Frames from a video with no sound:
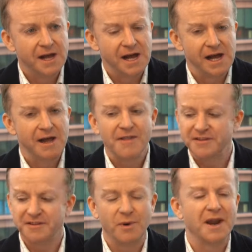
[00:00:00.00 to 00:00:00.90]
And that's
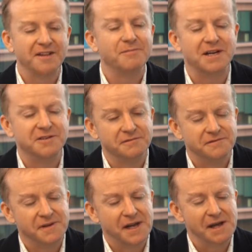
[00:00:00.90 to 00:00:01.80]
just one aspect
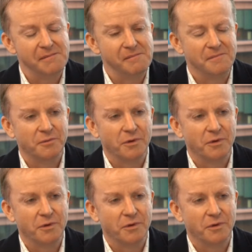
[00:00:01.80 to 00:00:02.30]
of